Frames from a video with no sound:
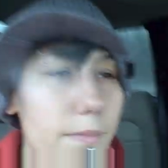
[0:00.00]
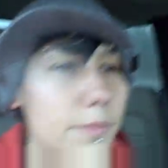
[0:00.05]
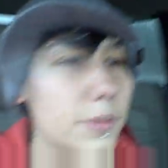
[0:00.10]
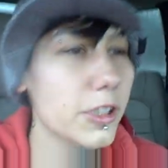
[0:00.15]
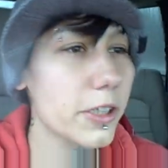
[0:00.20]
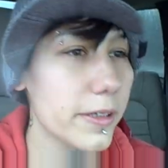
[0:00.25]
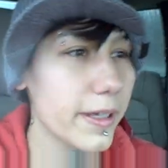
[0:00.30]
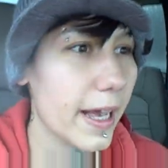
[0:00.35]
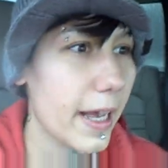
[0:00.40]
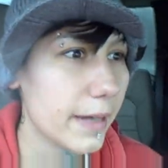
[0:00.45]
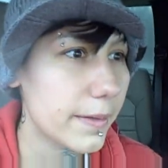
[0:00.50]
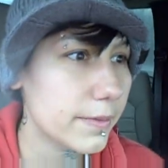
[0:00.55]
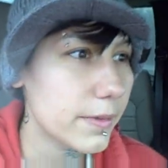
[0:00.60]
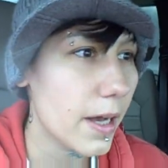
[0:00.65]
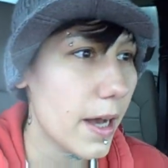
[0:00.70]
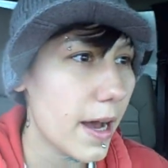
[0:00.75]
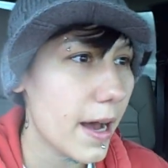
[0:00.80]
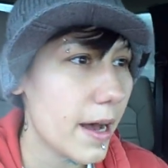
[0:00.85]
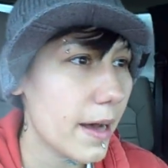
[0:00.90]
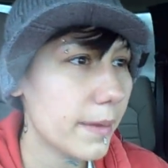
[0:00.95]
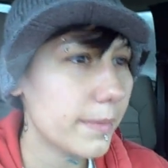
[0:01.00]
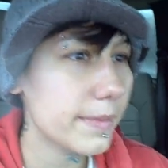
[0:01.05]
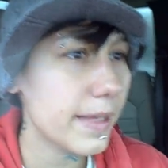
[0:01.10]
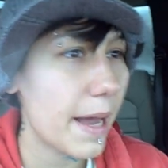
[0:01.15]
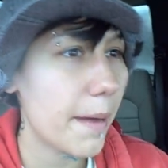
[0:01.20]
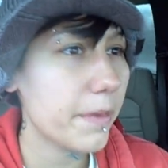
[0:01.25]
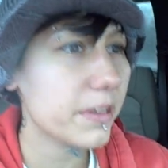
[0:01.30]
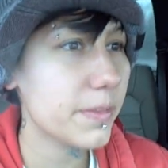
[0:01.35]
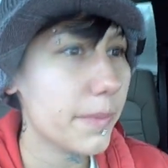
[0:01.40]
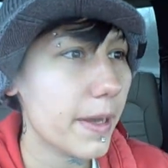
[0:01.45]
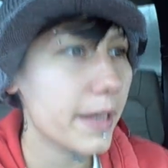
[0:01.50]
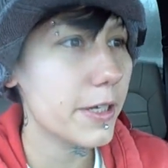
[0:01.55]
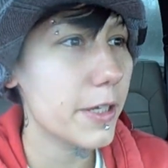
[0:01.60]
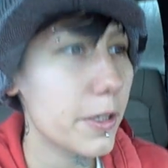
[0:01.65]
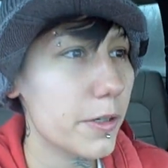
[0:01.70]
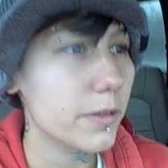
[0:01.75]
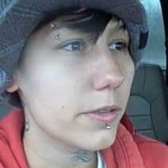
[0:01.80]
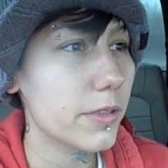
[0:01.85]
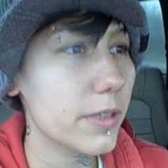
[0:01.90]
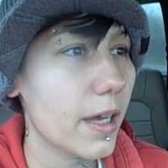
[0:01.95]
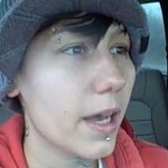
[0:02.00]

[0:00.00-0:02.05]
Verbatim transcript: So yeah, um, that was my news.